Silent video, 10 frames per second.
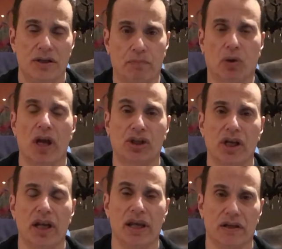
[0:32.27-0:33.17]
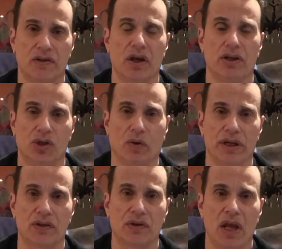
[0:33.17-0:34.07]
Depression is a
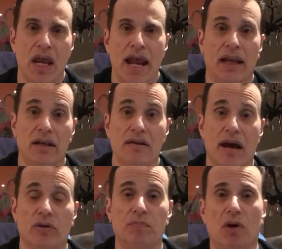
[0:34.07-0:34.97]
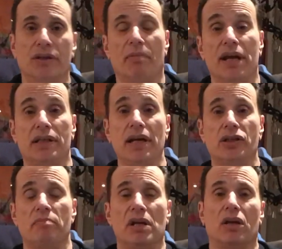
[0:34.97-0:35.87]
choice. And that was brought to my
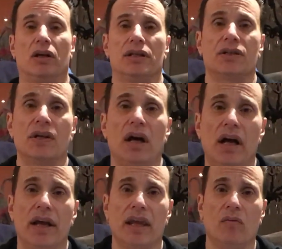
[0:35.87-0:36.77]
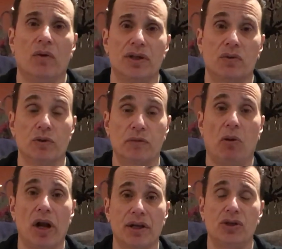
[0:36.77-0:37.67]
attention because it was
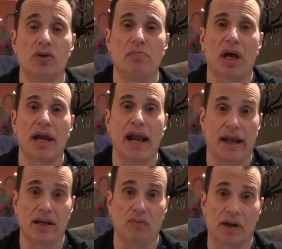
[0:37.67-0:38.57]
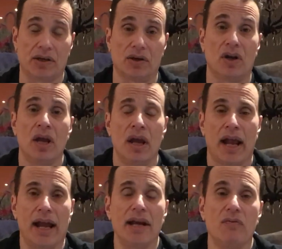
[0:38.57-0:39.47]
responded to by Andy Richter.
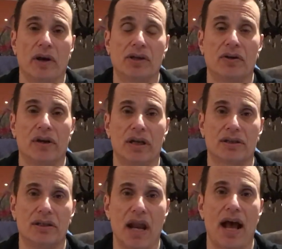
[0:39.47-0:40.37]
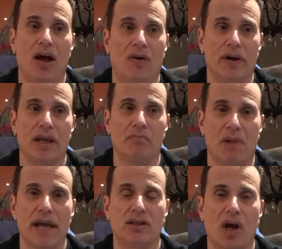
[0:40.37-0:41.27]
Andy Richter is now in
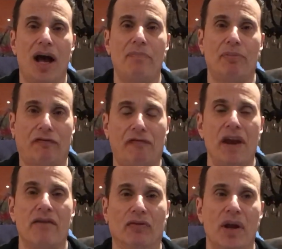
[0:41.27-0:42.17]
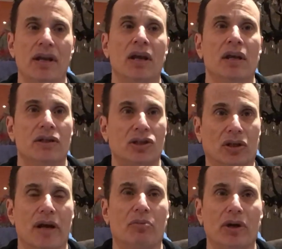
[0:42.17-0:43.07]
my top favorite
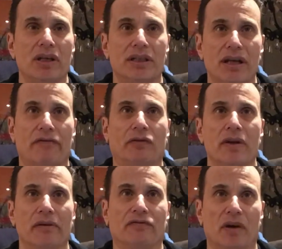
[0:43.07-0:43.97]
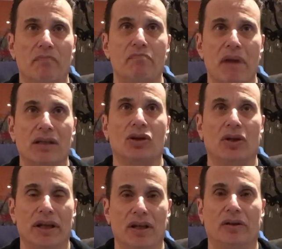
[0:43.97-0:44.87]
celebrities suffering from
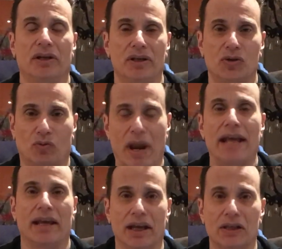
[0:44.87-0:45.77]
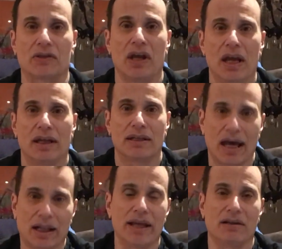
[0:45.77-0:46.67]
mental illness rankings. It's
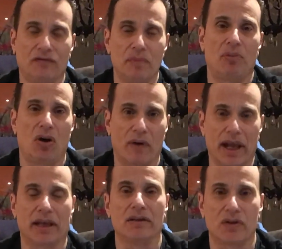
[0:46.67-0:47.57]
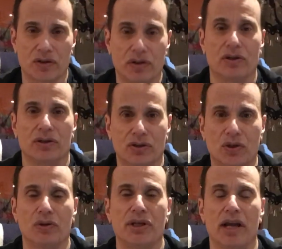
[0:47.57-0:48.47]
kind of like the football rankings. There's
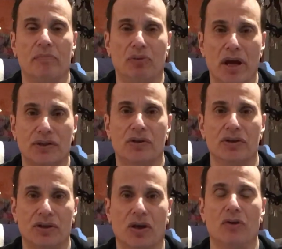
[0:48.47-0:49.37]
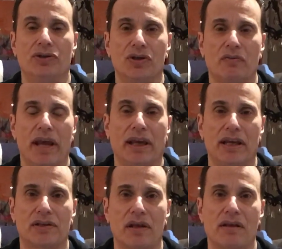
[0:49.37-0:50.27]
Associated Press, there's the coaches
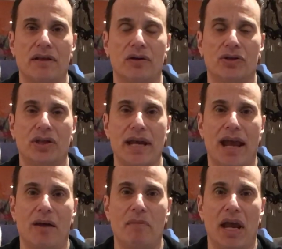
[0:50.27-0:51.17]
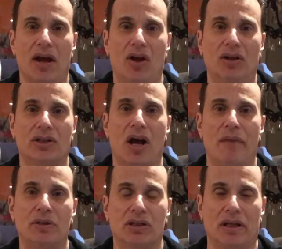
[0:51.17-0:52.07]
rankings, and then there's the ML
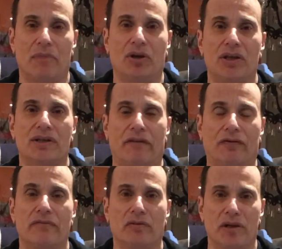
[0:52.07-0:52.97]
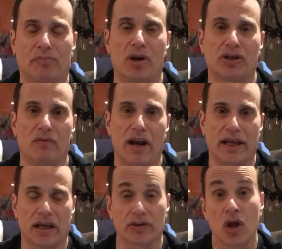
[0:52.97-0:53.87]
top celebrity suffering from depression
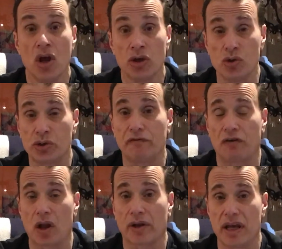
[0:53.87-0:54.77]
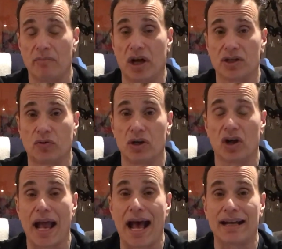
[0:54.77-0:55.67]
rankings. You should follow him on
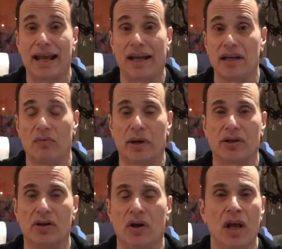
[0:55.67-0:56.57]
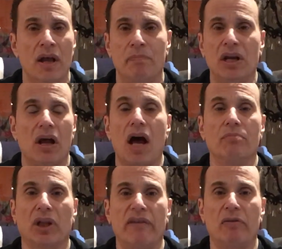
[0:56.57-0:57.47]
Twitter, at Andy Richter, being
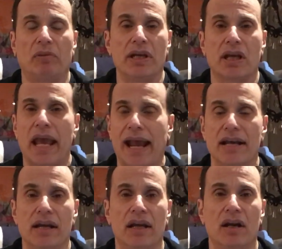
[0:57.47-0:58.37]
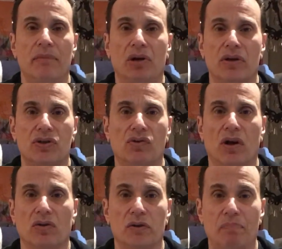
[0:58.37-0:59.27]
unbelievably candid about his
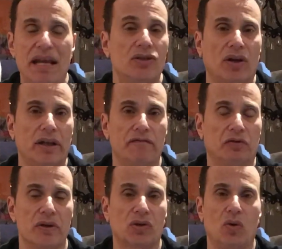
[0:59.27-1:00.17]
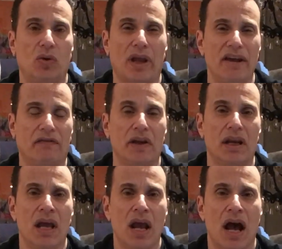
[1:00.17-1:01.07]
struggles, basically for his whole life.
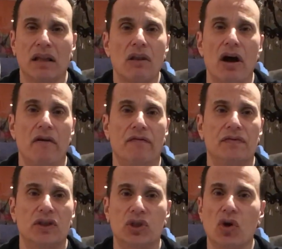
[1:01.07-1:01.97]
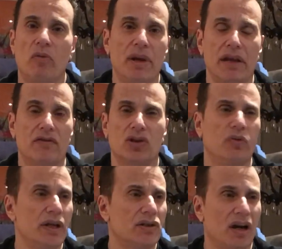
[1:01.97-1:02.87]
And I love so many of the
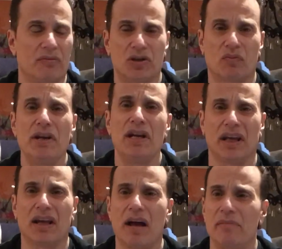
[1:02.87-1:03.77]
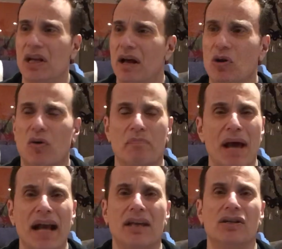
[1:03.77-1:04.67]
tweets that I was reading. I mean, going
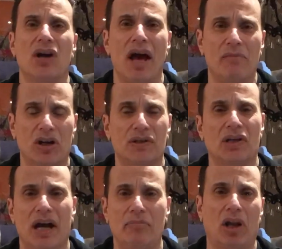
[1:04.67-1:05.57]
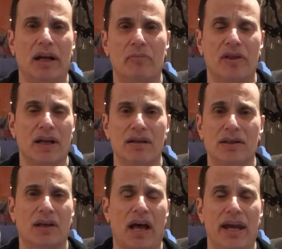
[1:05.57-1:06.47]
back in time on his timeline. I'm thinking,
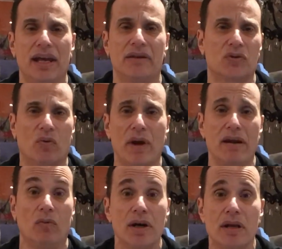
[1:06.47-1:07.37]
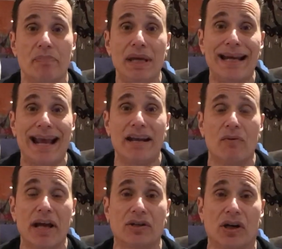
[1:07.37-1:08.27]
this guy is great. Where you been, Andy
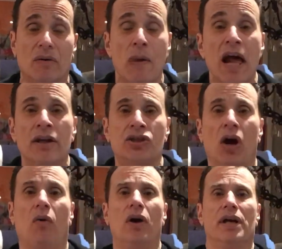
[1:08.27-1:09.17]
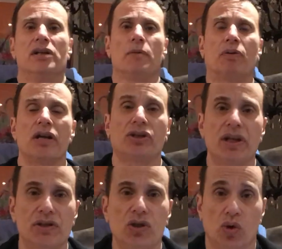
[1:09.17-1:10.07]
Richter? So, depression
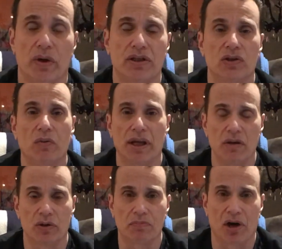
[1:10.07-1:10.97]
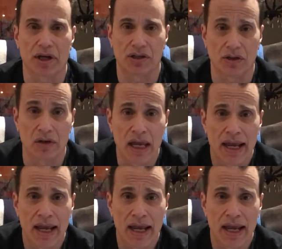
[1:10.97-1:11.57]
is a choice is what he responded to.